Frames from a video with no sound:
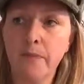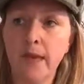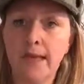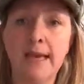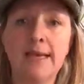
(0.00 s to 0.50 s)

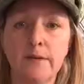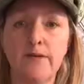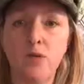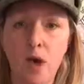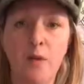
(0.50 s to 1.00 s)
is,
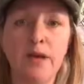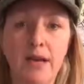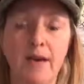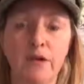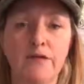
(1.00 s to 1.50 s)
if you work with a
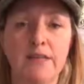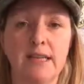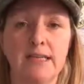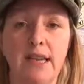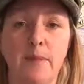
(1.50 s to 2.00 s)
clear language
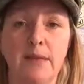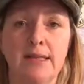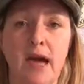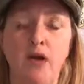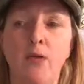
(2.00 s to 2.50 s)
facilitator like
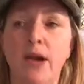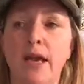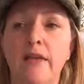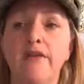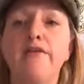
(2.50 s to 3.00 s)
myself, we're
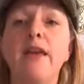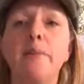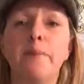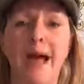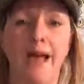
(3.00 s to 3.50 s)
going to
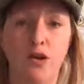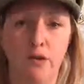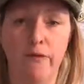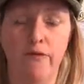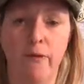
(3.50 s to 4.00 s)
feed back your
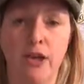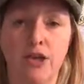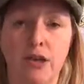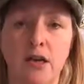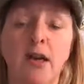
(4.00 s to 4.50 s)

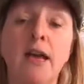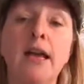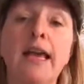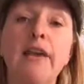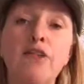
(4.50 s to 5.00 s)
information.
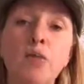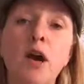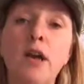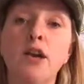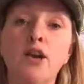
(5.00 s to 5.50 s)
If you
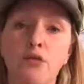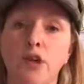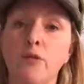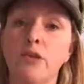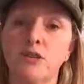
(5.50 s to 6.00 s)
work in a
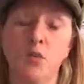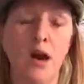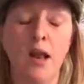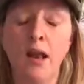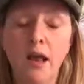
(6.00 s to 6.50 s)
group, which is
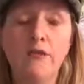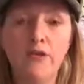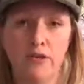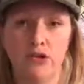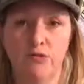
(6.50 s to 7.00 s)
why I love
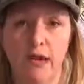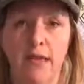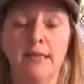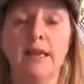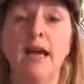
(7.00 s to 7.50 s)
the
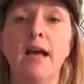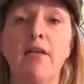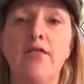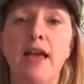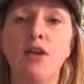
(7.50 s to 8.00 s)
retreats,
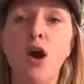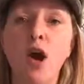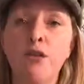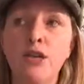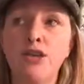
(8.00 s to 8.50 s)
then not
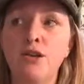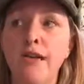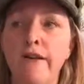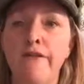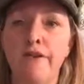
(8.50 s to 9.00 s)
only do you
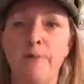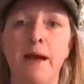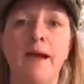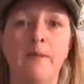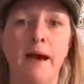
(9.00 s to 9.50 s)
get
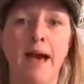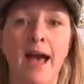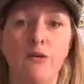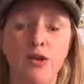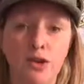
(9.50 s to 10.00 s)
feedback about
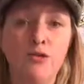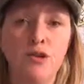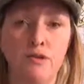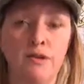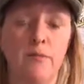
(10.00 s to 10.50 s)
how you
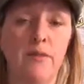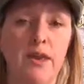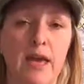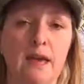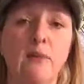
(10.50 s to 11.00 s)
do
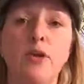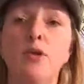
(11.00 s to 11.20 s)
something, but